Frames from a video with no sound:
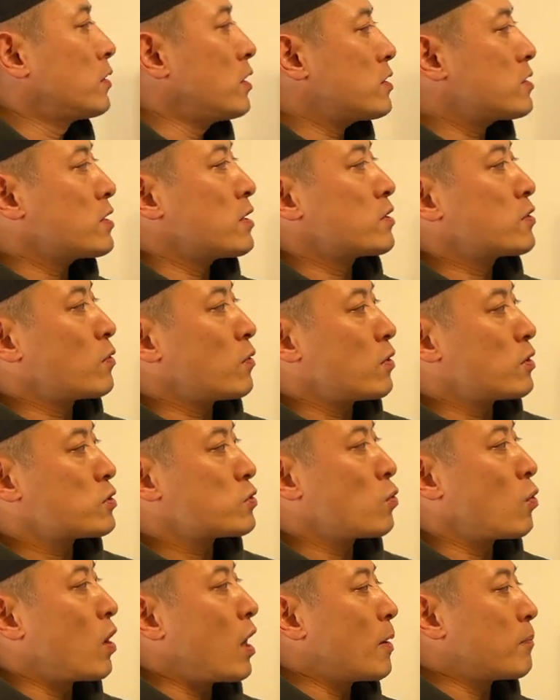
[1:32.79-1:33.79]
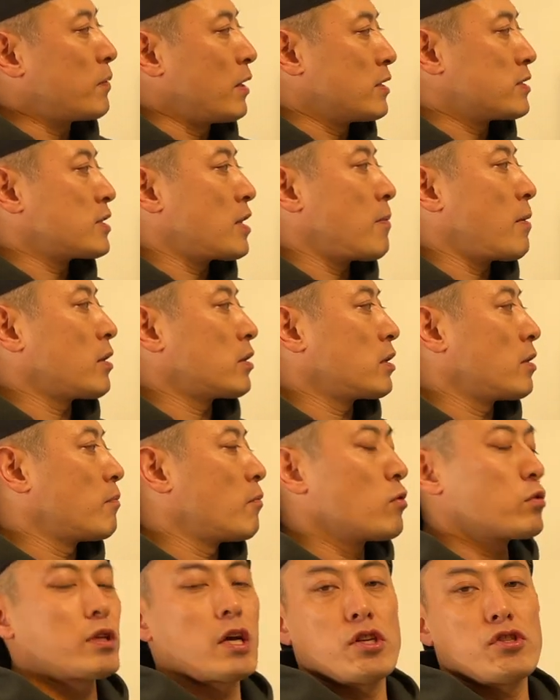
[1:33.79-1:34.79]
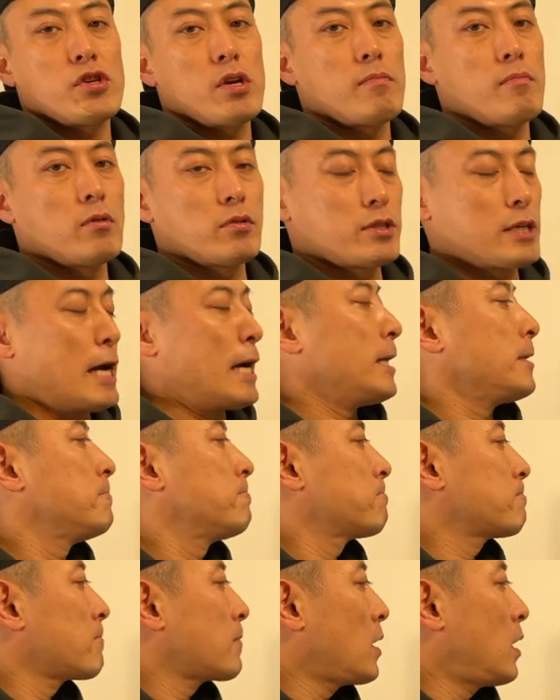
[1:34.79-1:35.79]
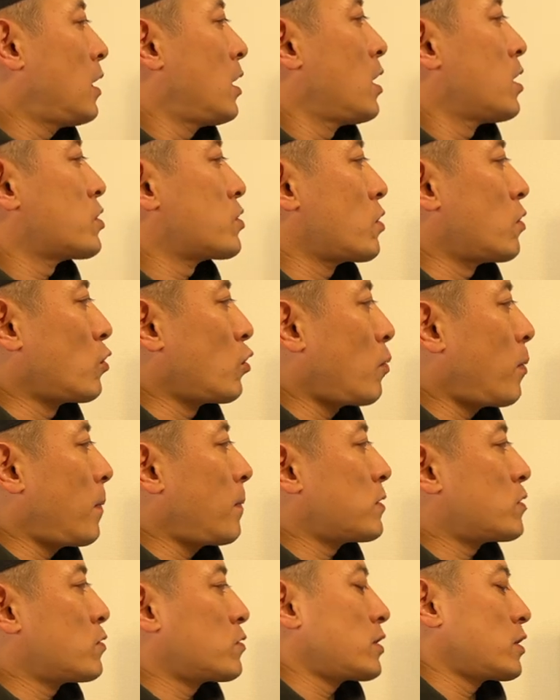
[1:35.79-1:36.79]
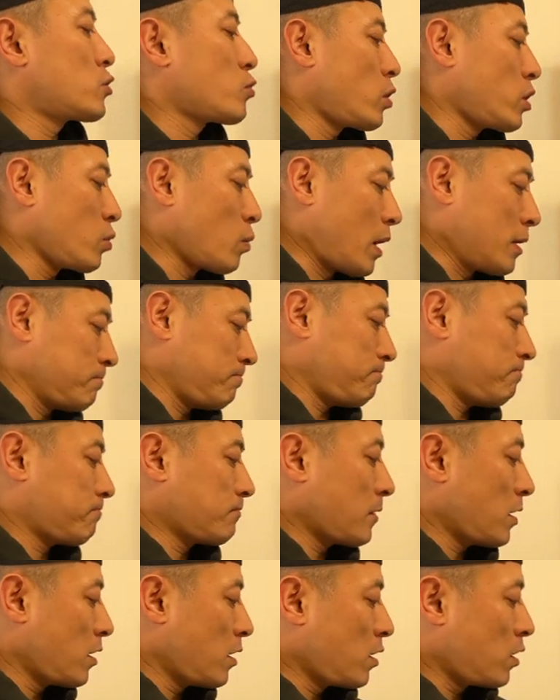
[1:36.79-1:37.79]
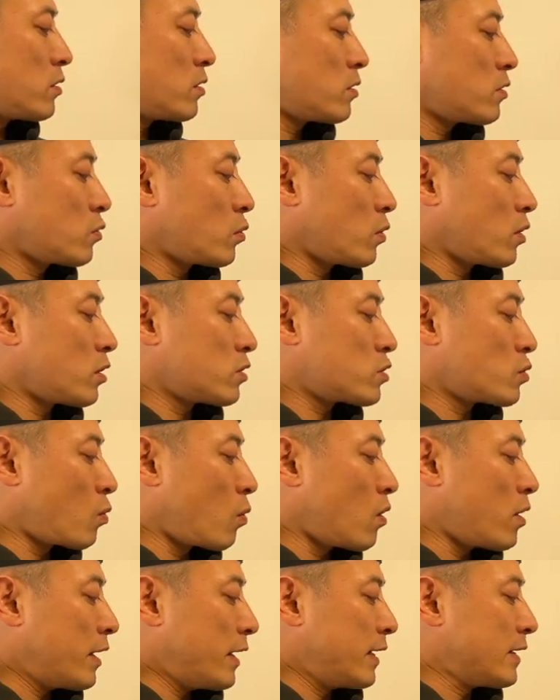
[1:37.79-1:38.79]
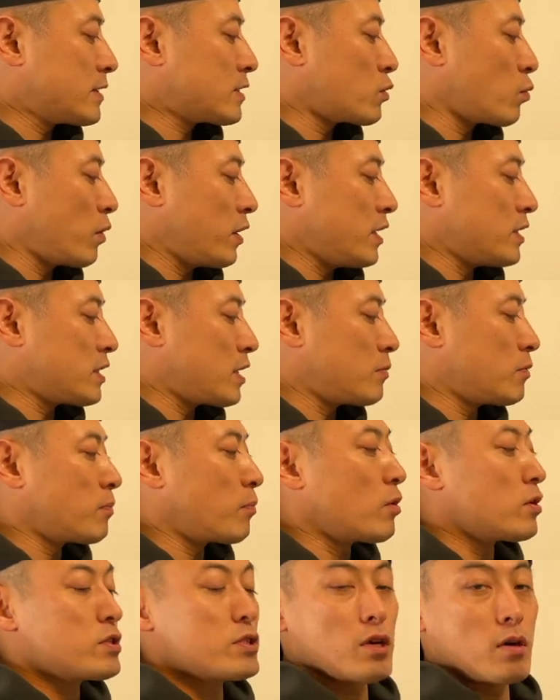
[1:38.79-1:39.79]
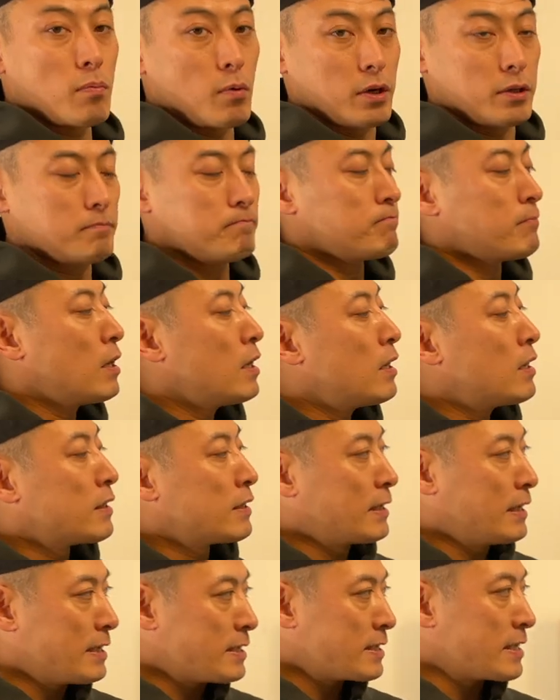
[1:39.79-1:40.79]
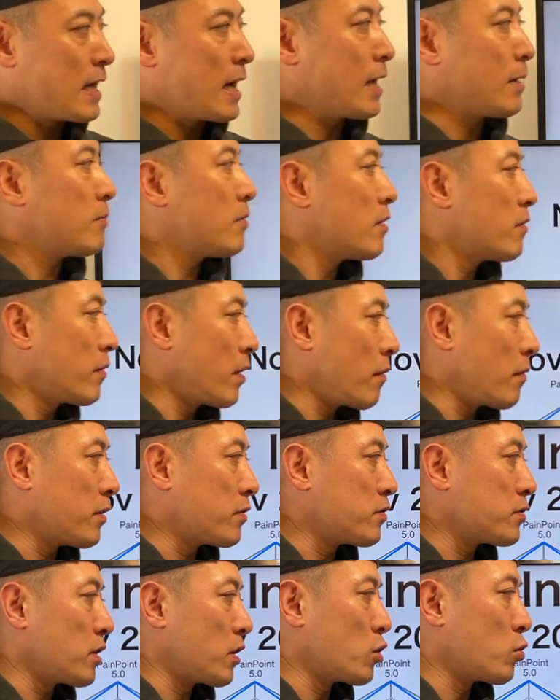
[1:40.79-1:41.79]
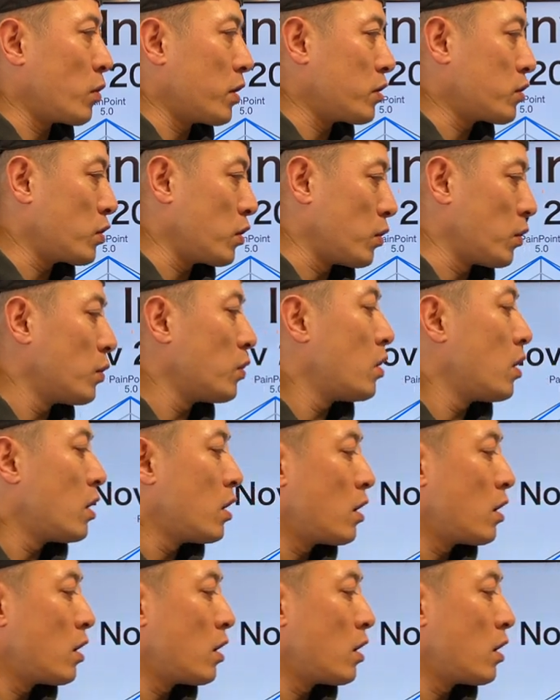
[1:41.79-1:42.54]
this is a total score update about the multi-chain multi. So November 2021, total score is 27.0 point. This time, February 2022,